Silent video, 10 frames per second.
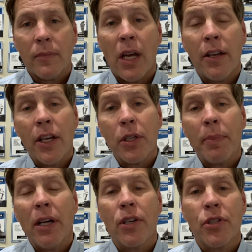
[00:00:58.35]
Another
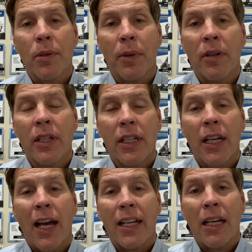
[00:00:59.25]
paratrooper
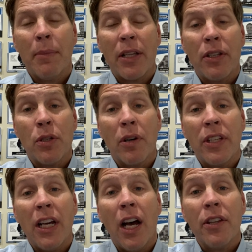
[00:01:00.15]
had come out the door on
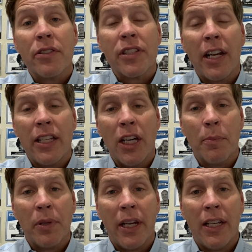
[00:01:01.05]
the other side of the
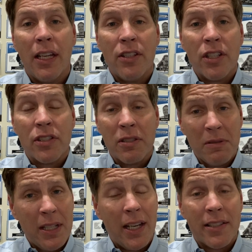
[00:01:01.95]
airplane, and just
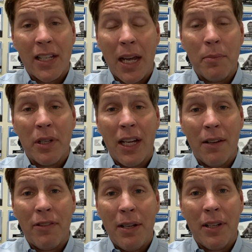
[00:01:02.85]
as
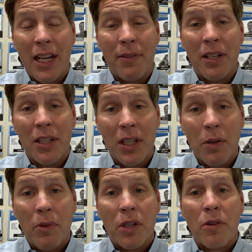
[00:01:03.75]
fate would have it,
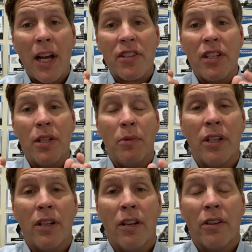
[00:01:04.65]
we crashed into
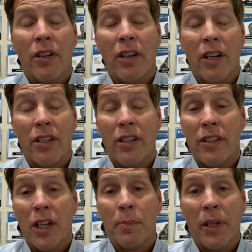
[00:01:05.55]
another underneath
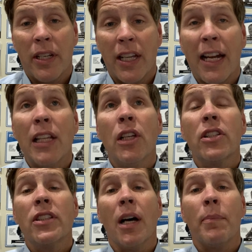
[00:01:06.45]
the airplane. And I
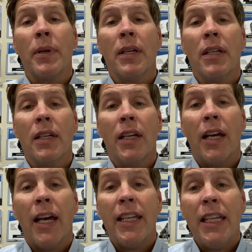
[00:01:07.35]
looked up,
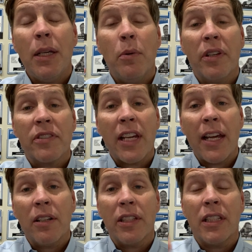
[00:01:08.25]
and he was
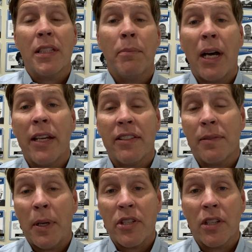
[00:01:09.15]
tangled into my
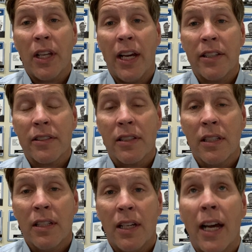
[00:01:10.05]
suspension lines.
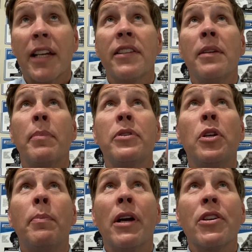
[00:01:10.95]
I could see
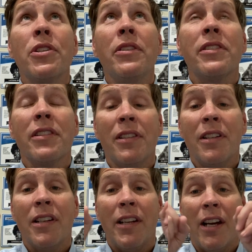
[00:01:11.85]
two parachutes,
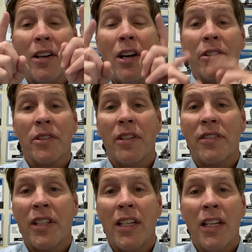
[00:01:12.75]
and I also could
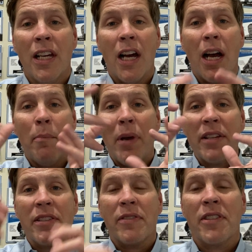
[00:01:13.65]
see a
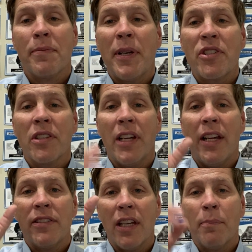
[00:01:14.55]
mess of suspension
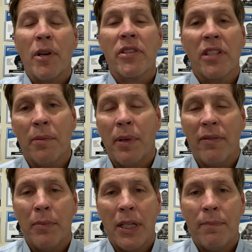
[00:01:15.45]
lines and a person
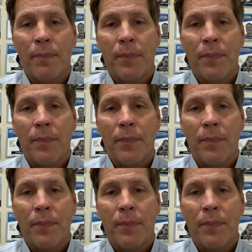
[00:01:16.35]
above me.